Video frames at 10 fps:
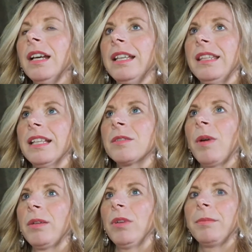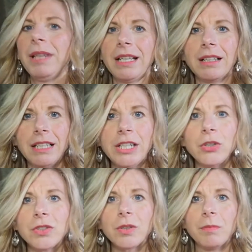and that's why we're being
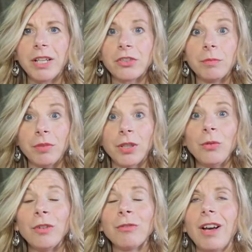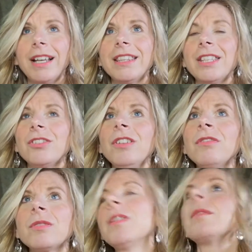cleared so much and purified. The
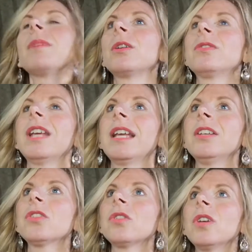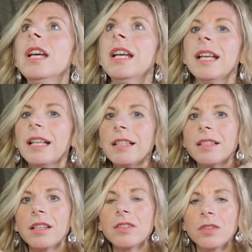shifts we're about to enter
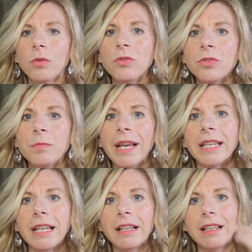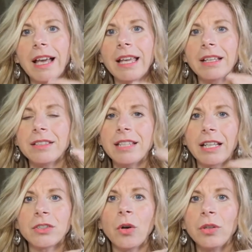is so dramatic, like
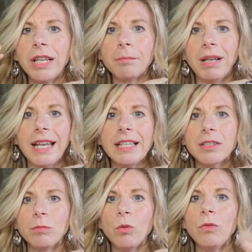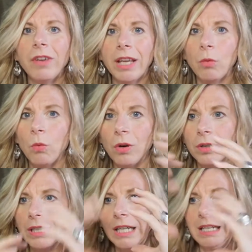tectonic plates moving or